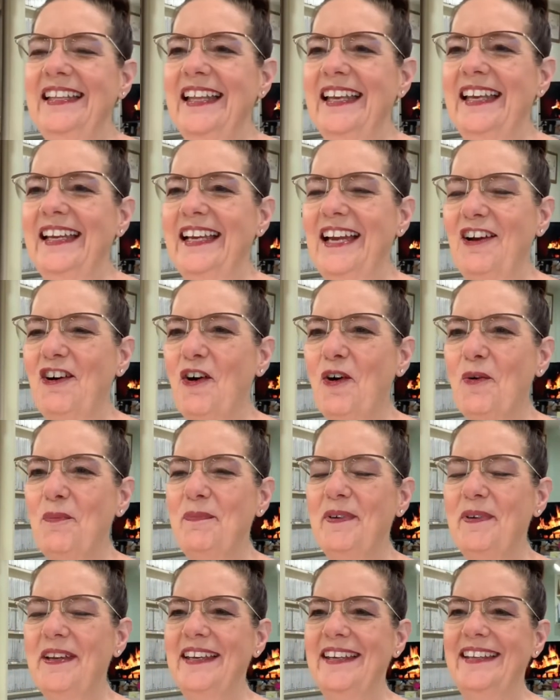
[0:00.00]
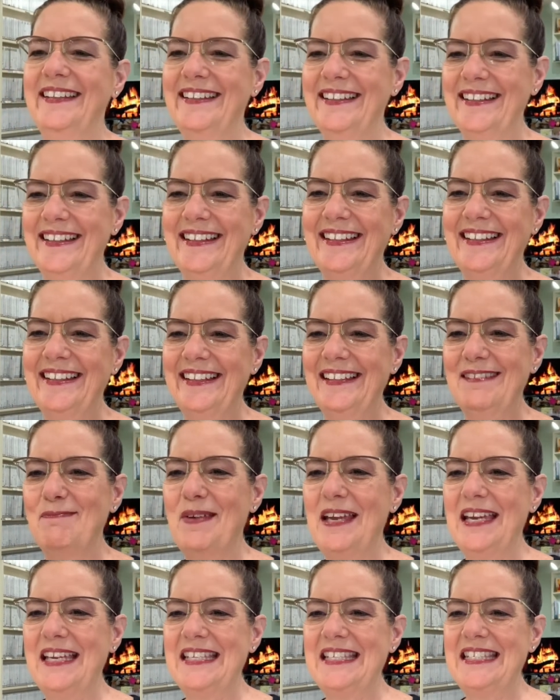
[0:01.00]
Like I hope it
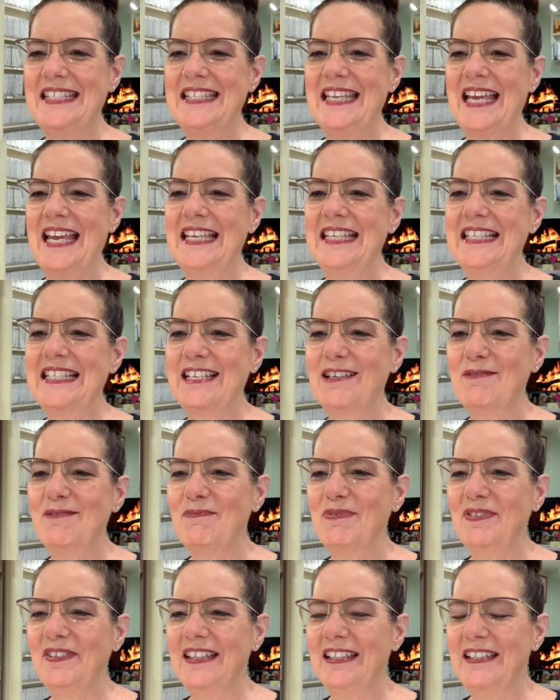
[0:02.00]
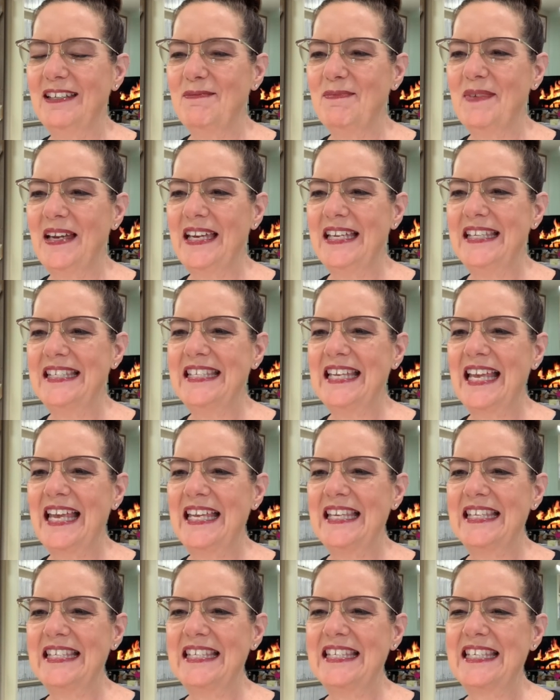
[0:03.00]
made sense, completely made
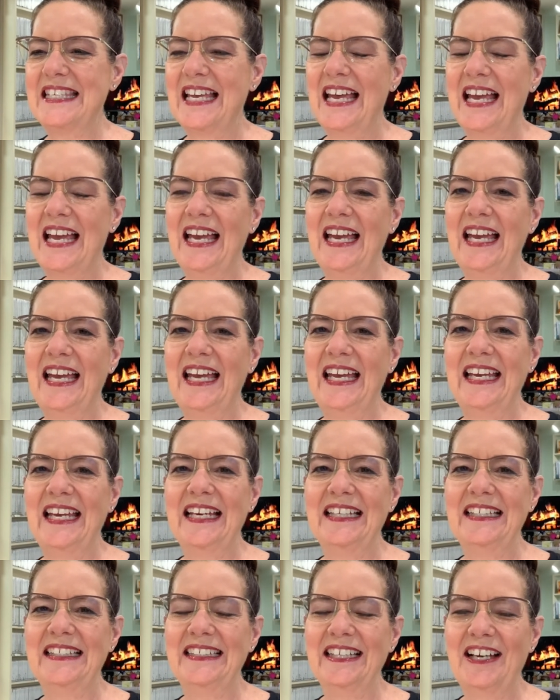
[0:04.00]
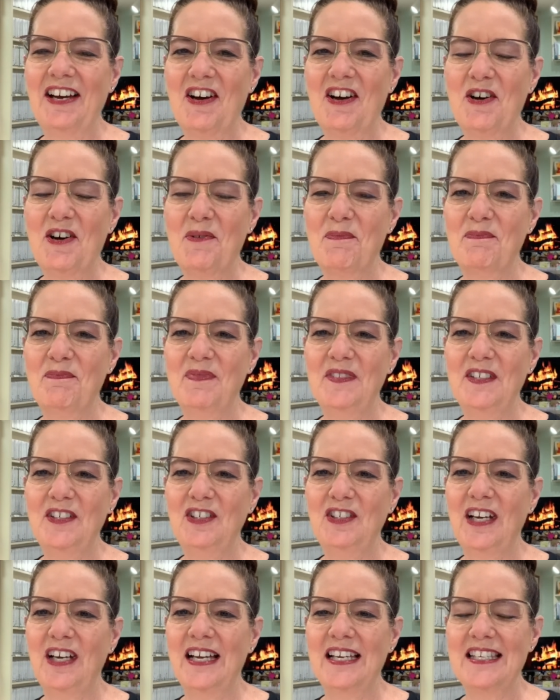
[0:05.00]
sense. And you
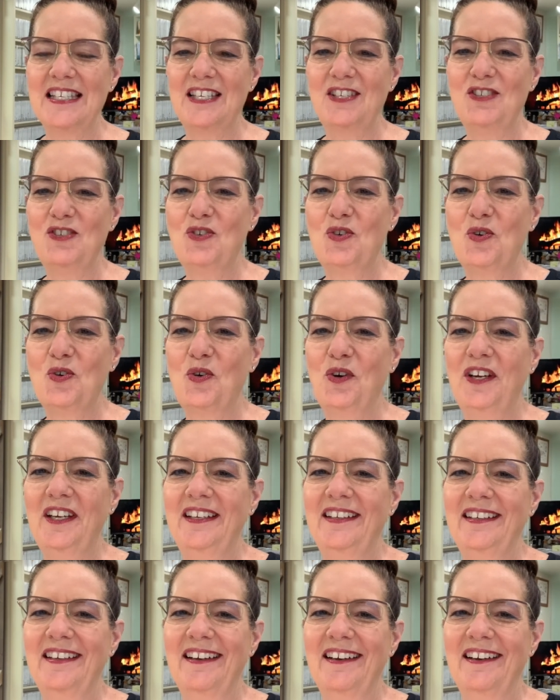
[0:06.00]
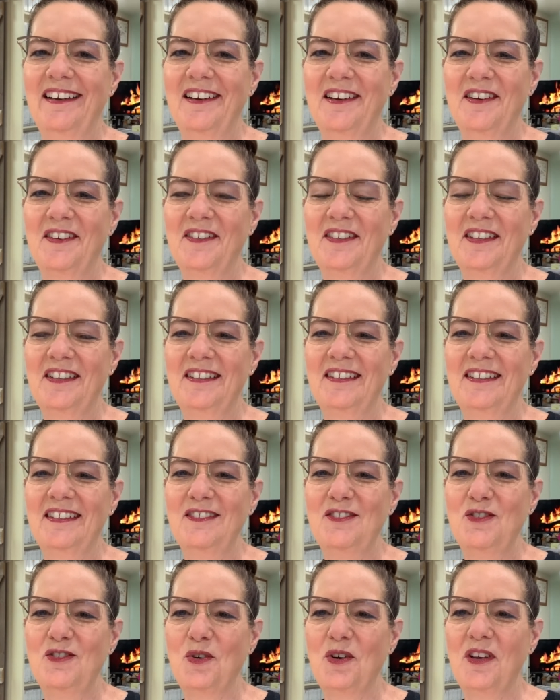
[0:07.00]
guys enjoy
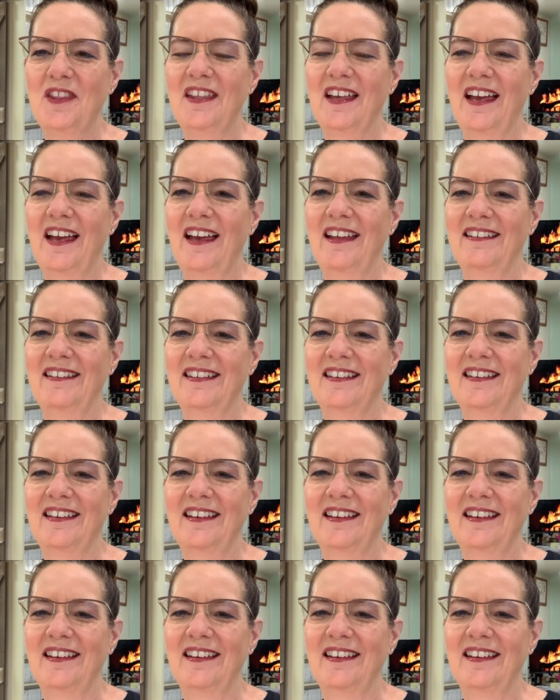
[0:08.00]
that